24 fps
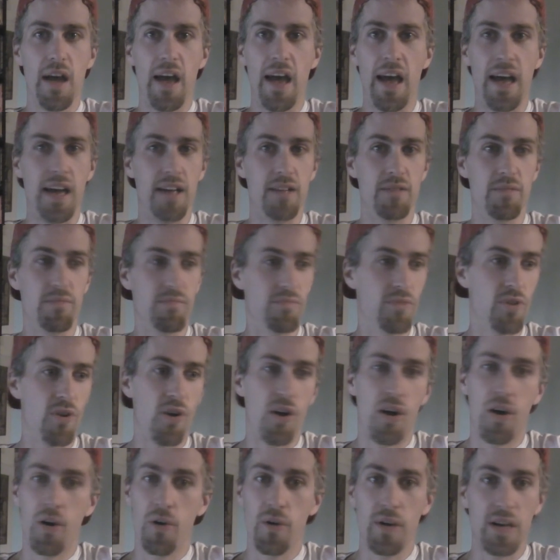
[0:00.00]
and
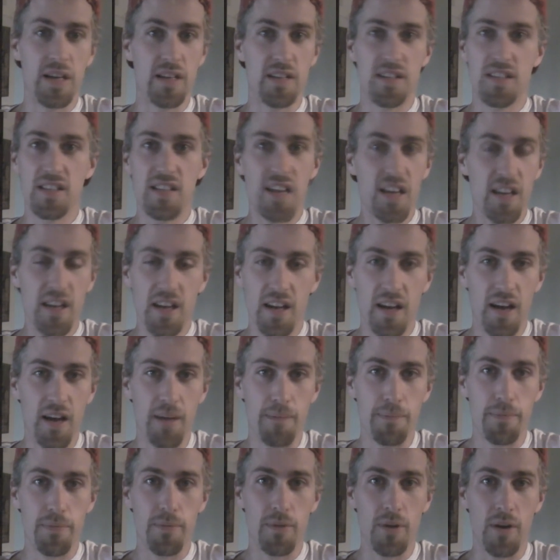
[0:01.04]
they're already sucking
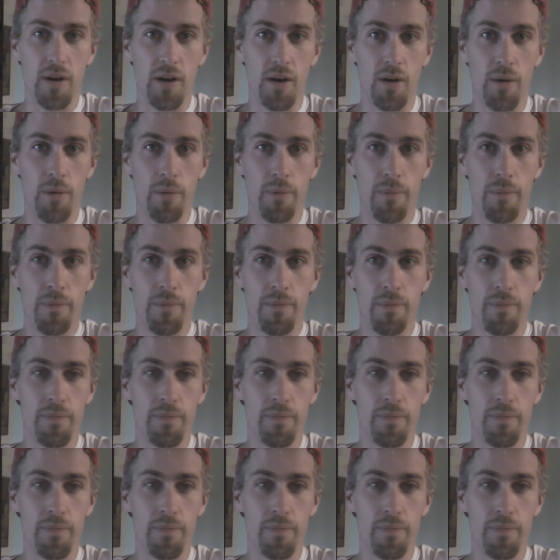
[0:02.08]
up, you know,